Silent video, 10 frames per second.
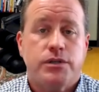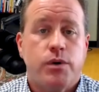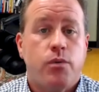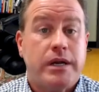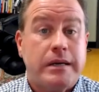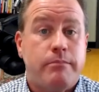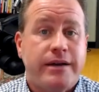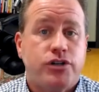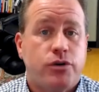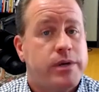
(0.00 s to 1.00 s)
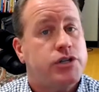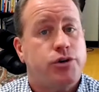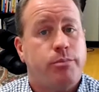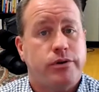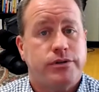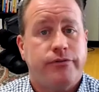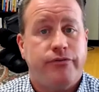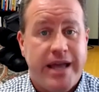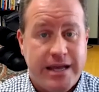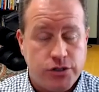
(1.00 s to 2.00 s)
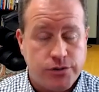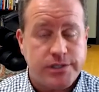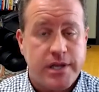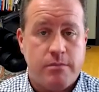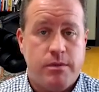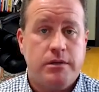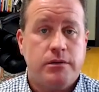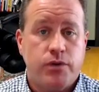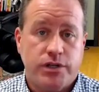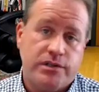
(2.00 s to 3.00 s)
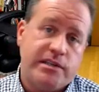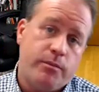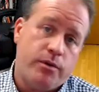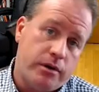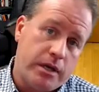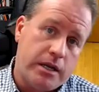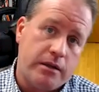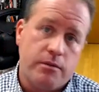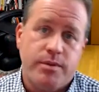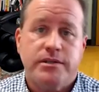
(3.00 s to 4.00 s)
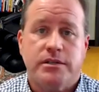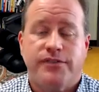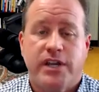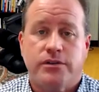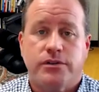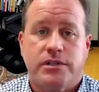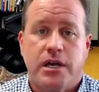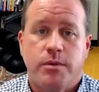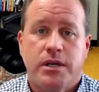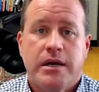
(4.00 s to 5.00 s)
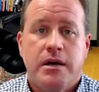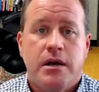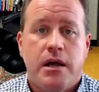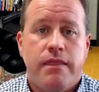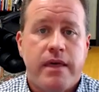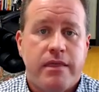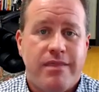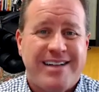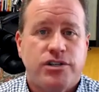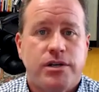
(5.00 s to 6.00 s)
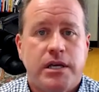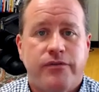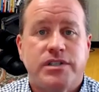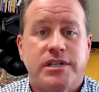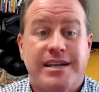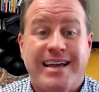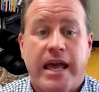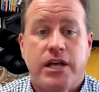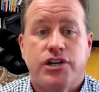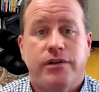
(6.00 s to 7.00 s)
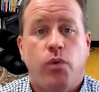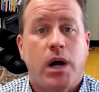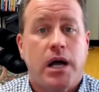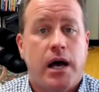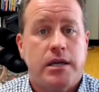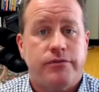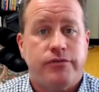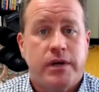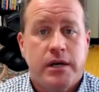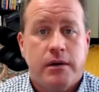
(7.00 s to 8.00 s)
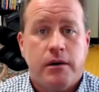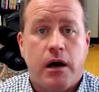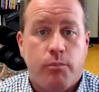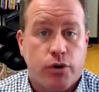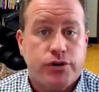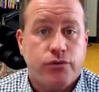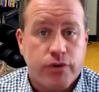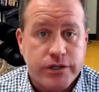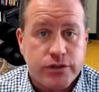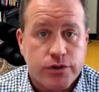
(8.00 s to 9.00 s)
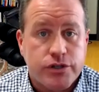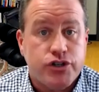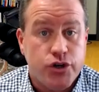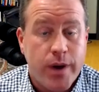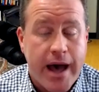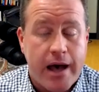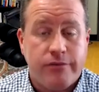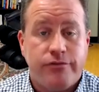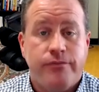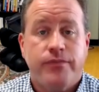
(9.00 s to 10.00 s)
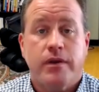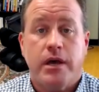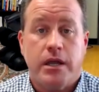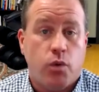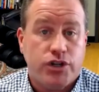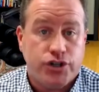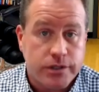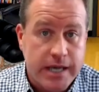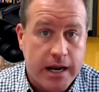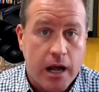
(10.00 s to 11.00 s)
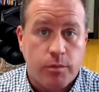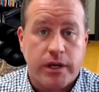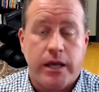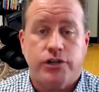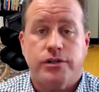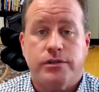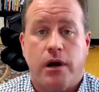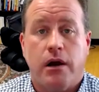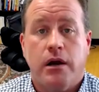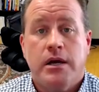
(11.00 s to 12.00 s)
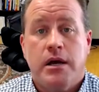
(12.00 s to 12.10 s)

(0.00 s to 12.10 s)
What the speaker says: We want to make sure we get your personal financial statement, which is similar to getting the business financial statement. And that's going to give us an indication of what kind of personal resources you have and what your debt obligations are.